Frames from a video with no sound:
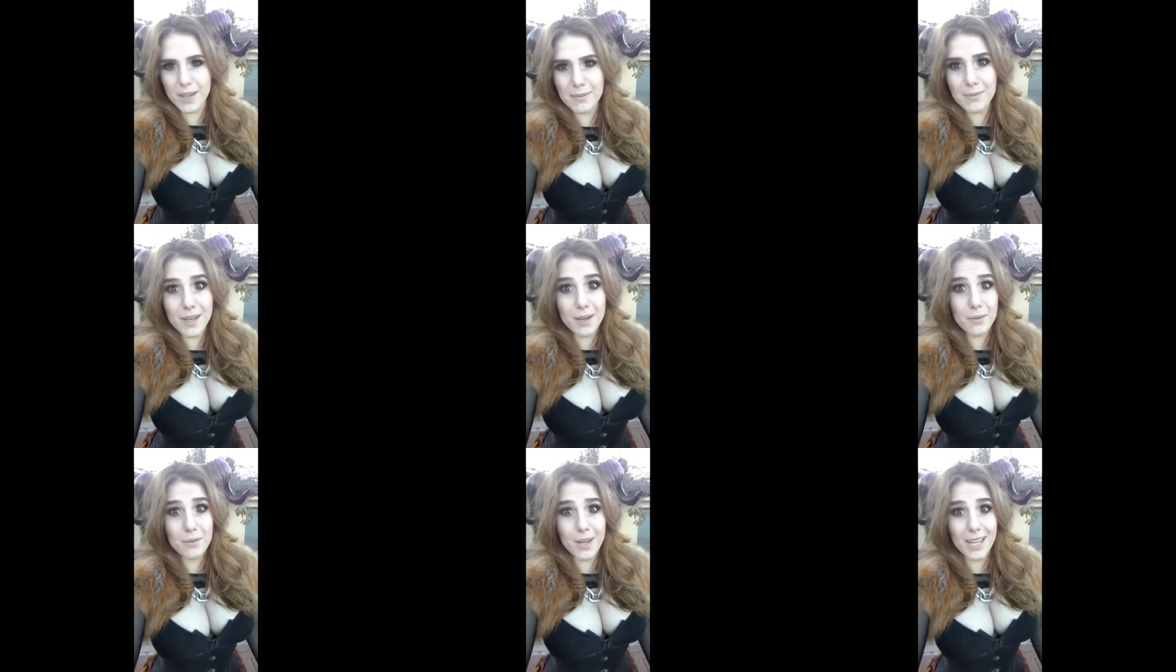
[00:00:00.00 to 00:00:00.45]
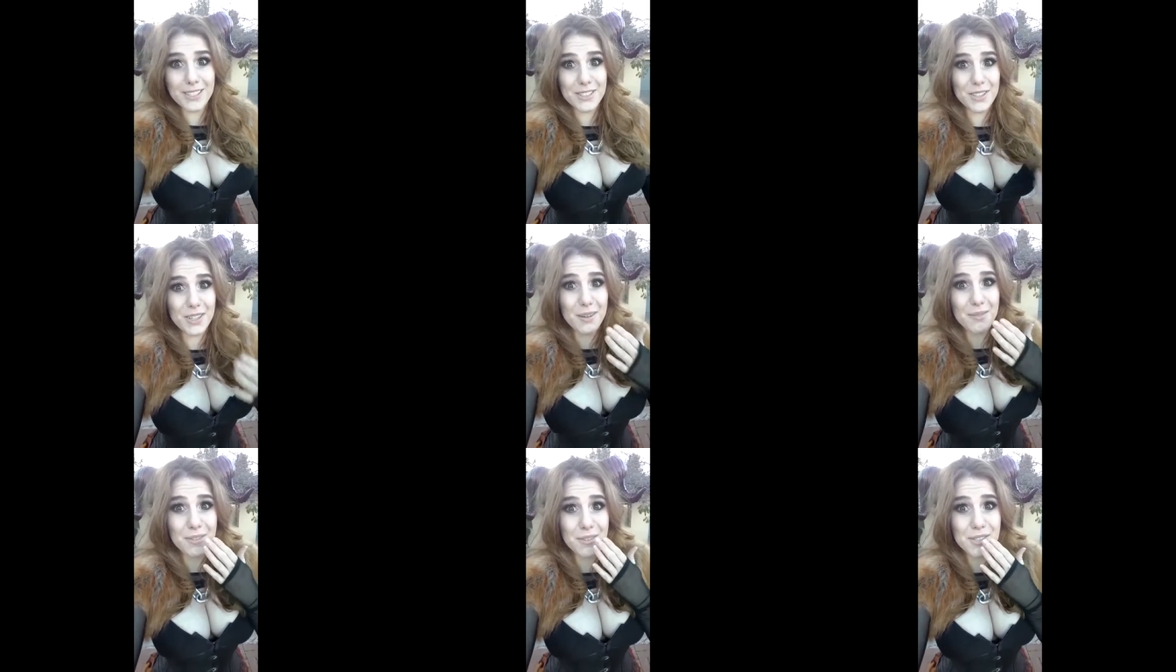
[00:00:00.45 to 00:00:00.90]
but I'm not. I
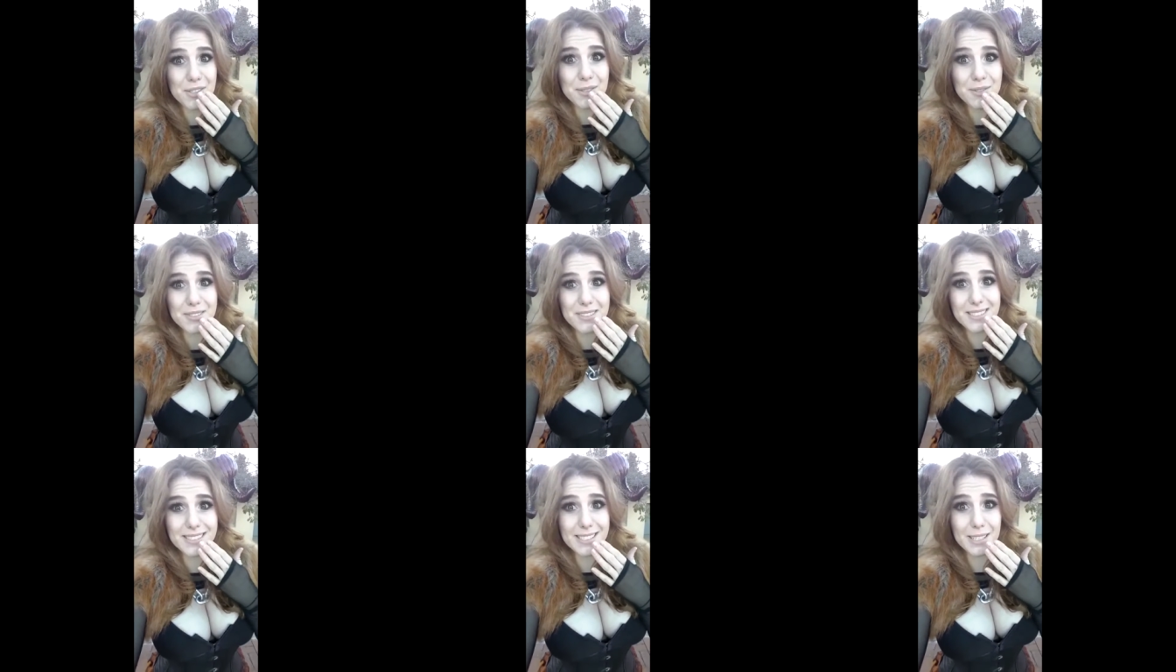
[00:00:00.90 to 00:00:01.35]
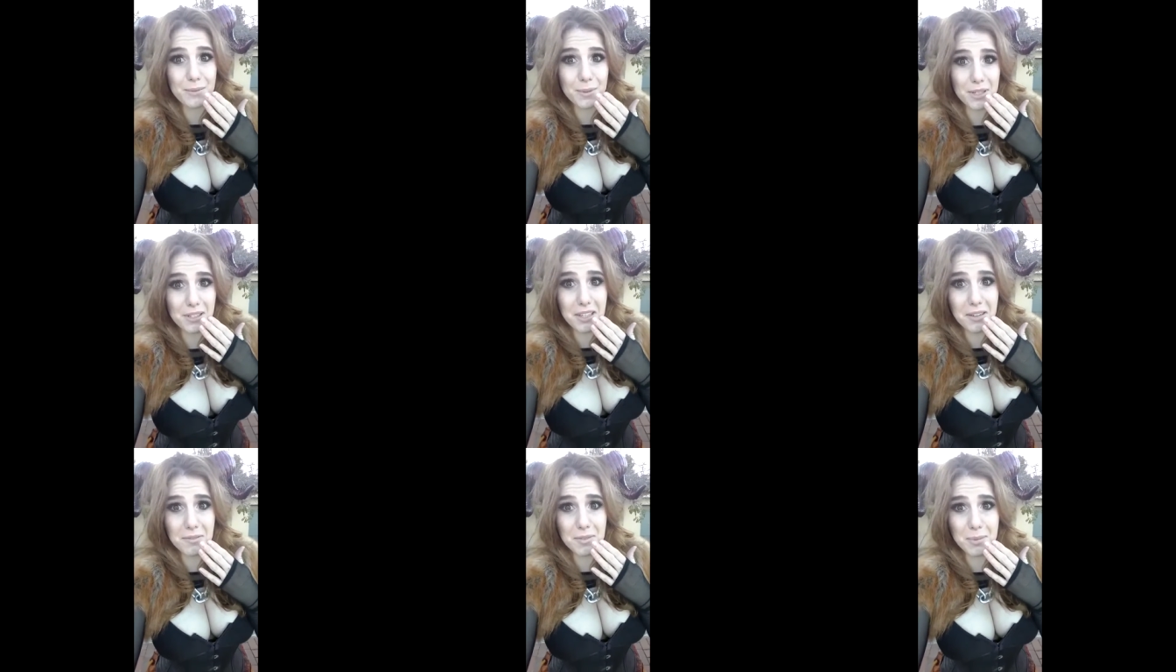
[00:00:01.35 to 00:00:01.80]
took off the shoes because they
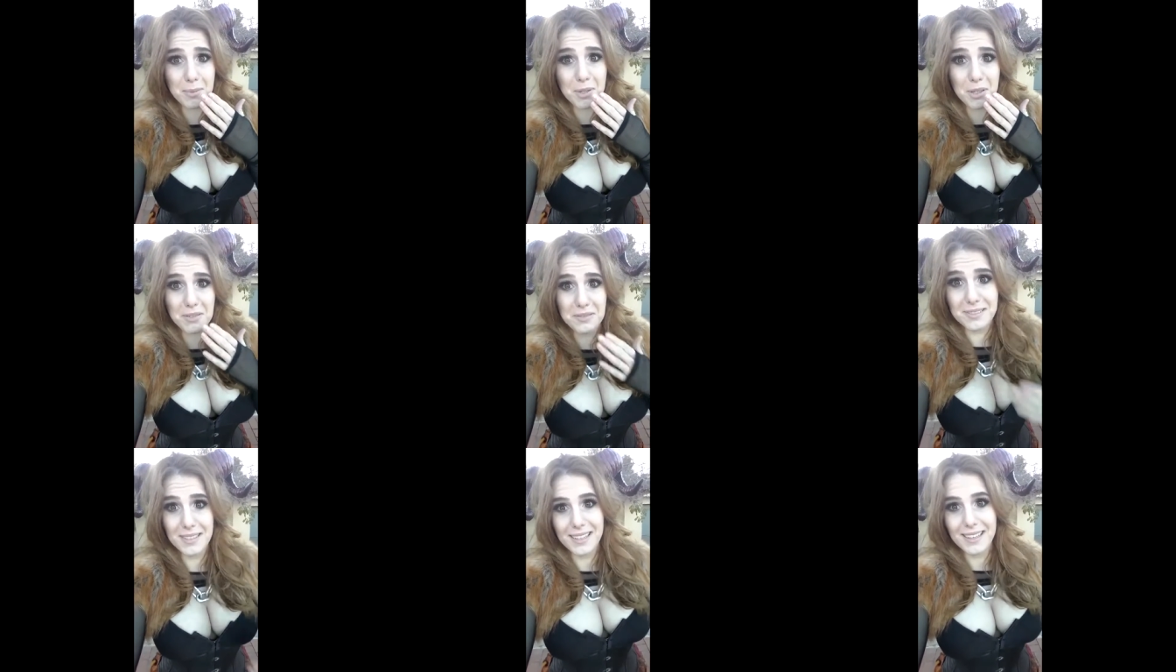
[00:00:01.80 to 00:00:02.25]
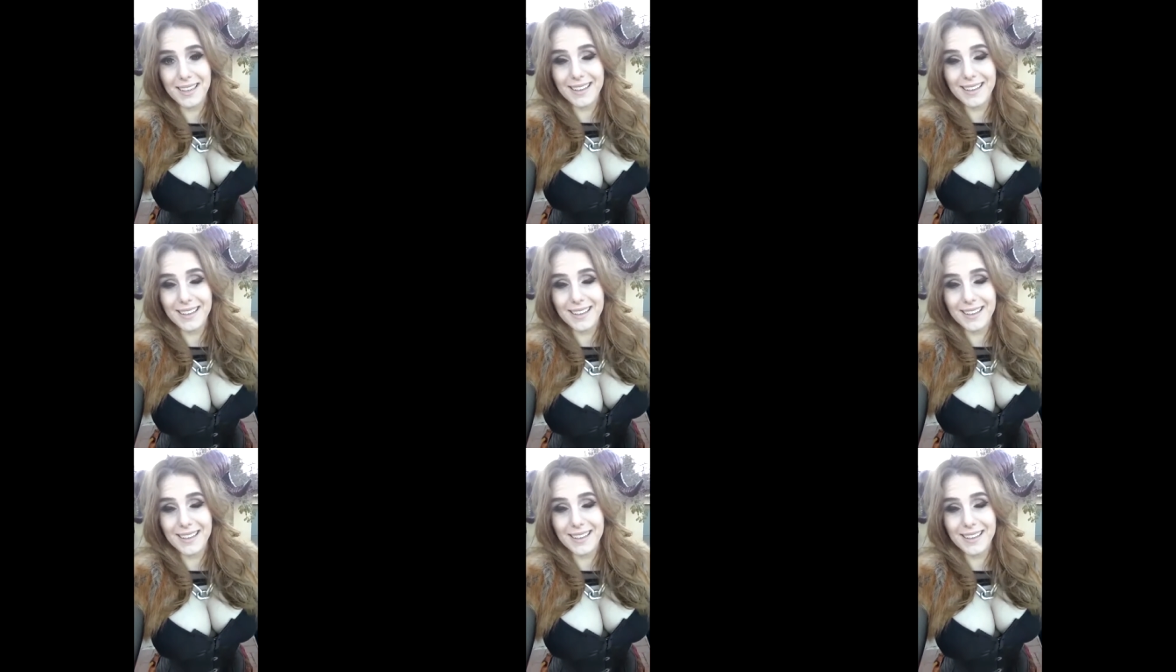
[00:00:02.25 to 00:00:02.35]
weren't comfortable.